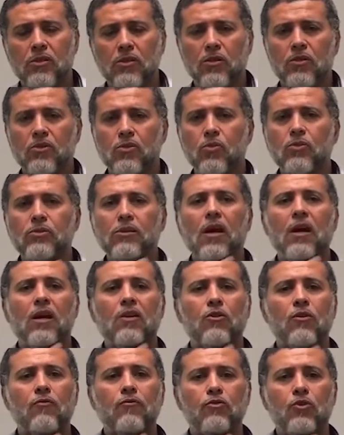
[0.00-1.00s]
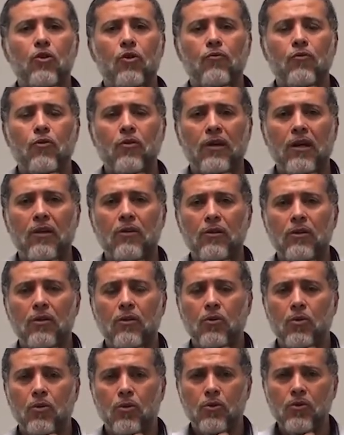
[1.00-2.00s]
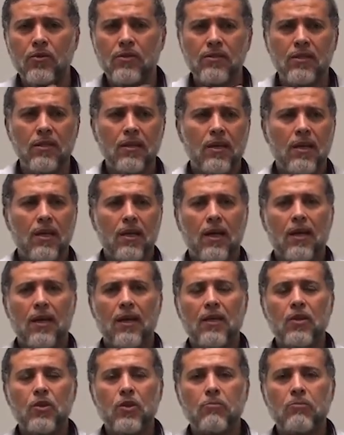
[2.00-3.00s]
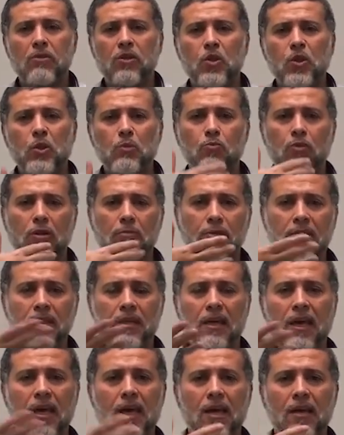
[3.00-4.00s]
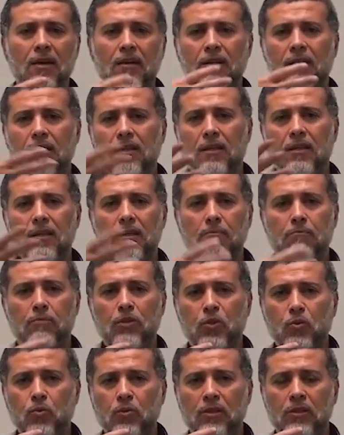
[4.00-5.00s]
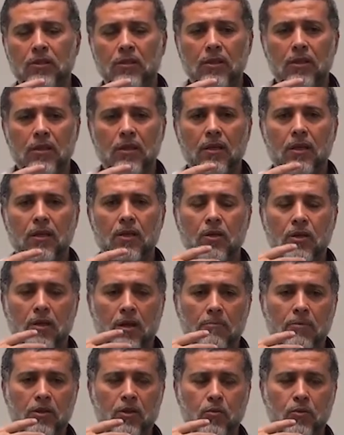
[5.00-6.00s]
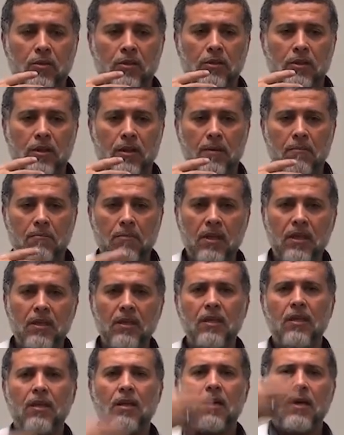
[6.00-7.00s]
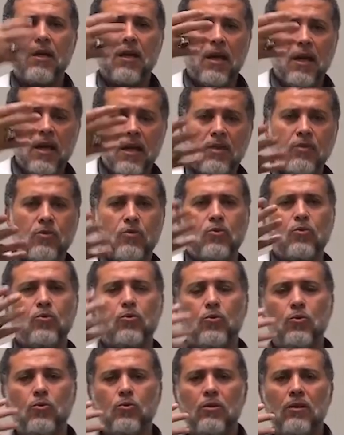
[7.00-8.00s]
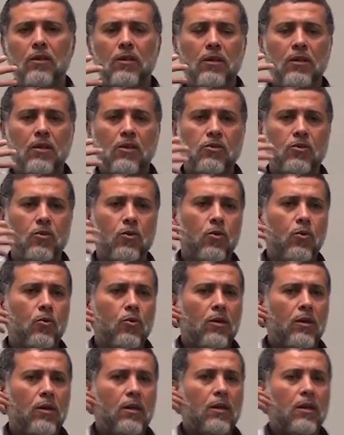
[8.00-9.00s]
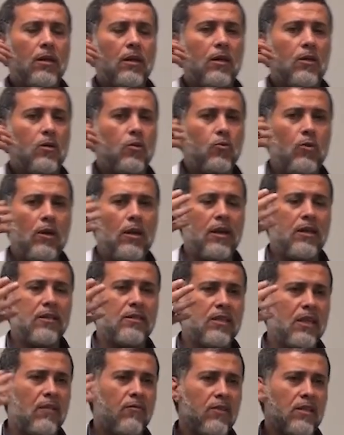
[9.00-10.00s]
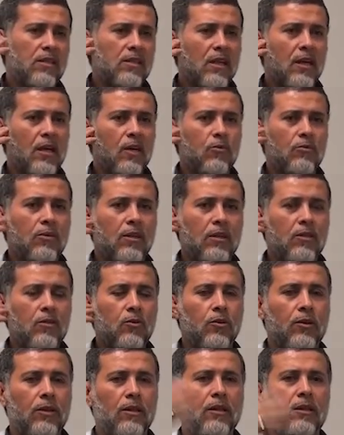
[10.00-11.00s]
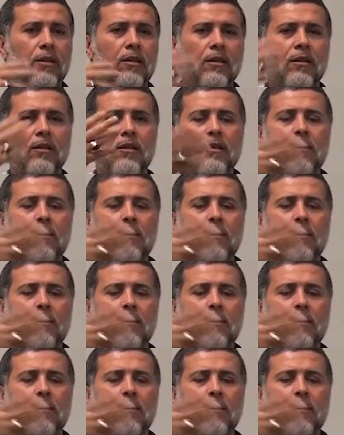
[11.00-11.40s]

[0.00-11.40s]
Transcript: The source are your vocal cords, and the medium will be the air between me and you. So you will receive the sound in your ear,